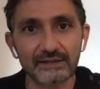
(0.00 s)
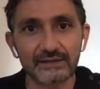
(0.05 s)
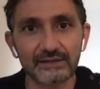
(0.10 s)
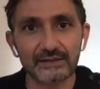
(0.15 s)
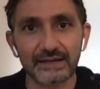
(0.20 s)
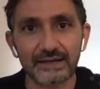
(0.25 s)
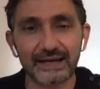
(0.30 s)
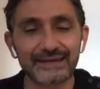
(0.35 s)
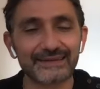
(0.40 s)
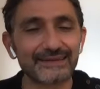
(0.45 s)

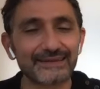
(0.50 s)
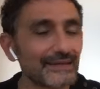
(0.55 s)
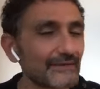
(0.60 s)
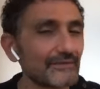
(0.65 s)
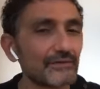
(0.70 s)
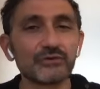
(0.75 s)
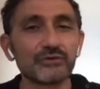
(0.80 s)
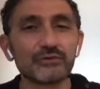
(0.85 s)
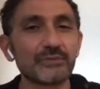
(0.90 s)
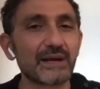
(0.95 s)
ahead.
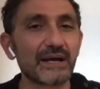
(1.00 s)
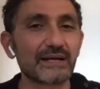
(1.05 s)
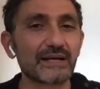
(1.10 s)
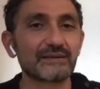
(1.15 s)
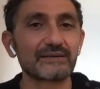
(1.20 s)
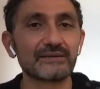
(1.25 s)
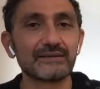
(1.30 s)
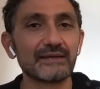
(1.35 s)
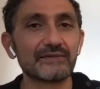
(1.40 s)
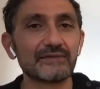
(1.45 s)
I never
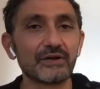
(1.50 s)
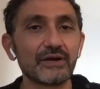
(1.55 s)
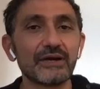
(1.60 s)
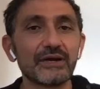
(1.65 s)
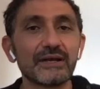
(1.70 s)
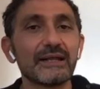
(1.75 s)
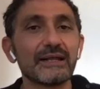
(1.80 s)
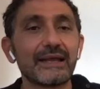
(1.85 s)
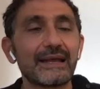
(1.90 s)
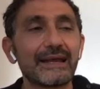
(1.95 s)
look back,
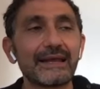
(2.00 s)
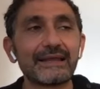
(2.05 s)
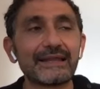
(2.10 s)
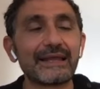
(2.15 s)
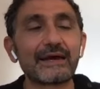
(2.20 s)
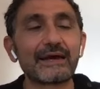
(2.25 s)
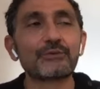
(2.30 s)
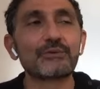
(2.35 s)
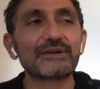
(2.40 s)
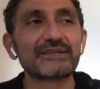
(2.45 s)
never.
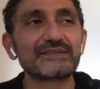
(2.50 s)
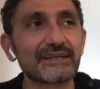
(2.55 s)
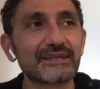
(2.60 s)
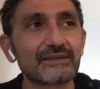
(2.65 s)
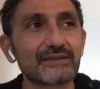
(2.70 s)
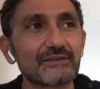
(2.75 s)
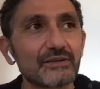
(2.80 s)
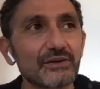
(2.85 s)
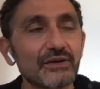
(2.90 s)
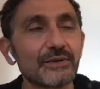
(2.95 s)
And I
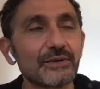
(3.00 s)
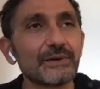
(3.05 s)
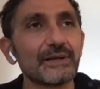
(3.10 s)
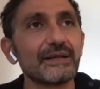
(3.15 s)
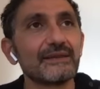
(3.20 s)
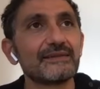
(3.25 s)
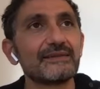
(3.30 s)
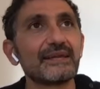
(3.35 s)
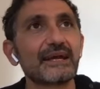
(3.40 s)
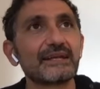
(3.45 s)
always take
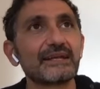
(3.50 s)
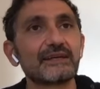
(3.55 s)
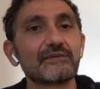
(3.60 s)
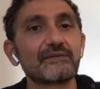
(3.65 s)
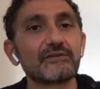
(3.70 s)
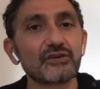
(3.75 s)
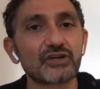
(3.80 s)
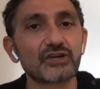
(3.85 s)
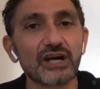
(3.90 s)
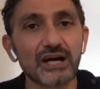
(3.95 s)
the
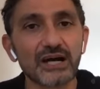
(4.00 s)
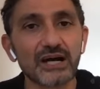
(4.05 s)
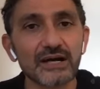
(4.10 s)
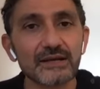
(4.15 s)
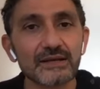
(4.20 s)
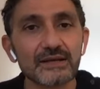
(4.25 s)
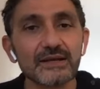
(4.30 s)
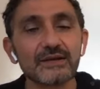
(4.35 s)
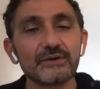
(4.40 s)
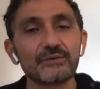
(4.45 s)
idea of a
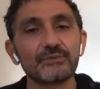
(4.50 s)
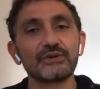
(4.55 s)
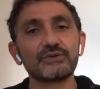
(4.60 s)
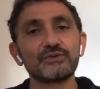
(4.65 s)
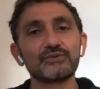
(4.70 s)
car.